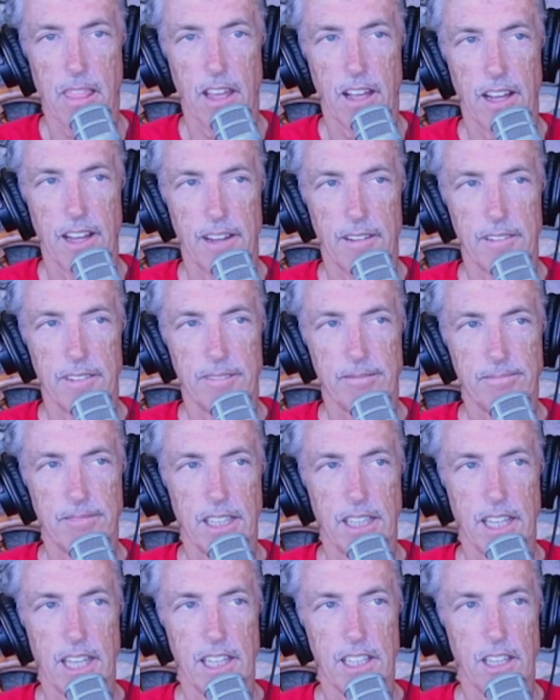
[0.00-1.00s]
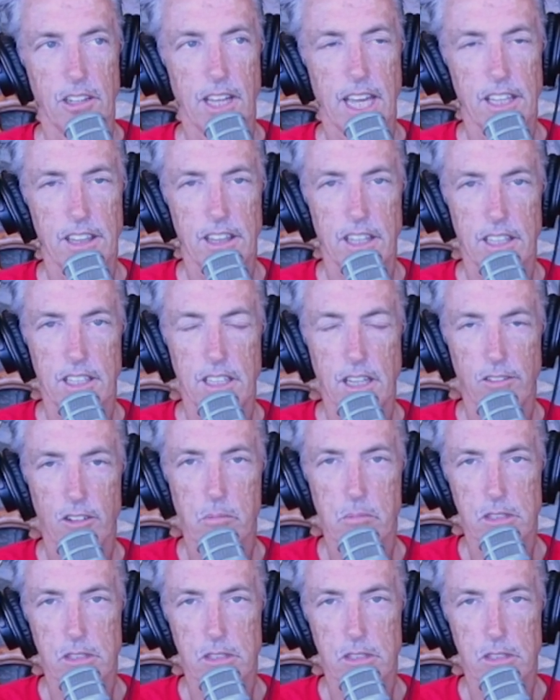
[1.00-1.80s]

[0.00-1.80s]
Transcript: uh, and you get different